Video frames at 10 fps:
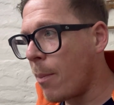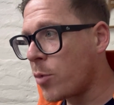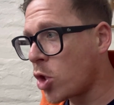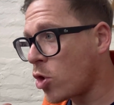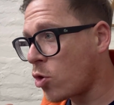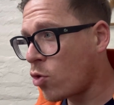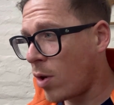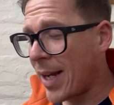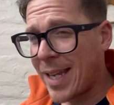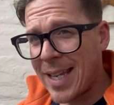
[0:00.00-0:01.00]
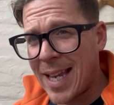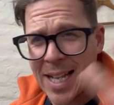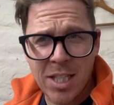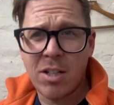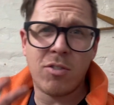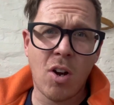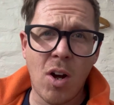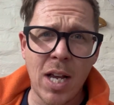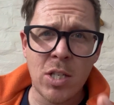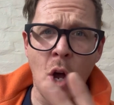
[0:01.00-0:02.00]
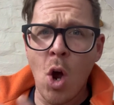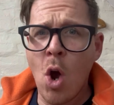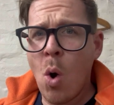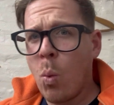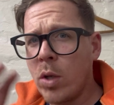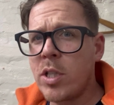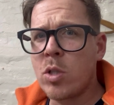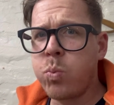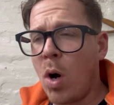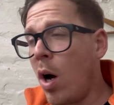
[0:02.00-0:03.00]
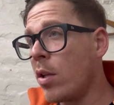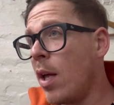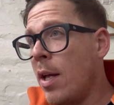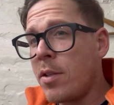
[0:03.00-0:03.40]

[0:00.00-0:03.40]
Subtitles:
just to try and categorise what is what.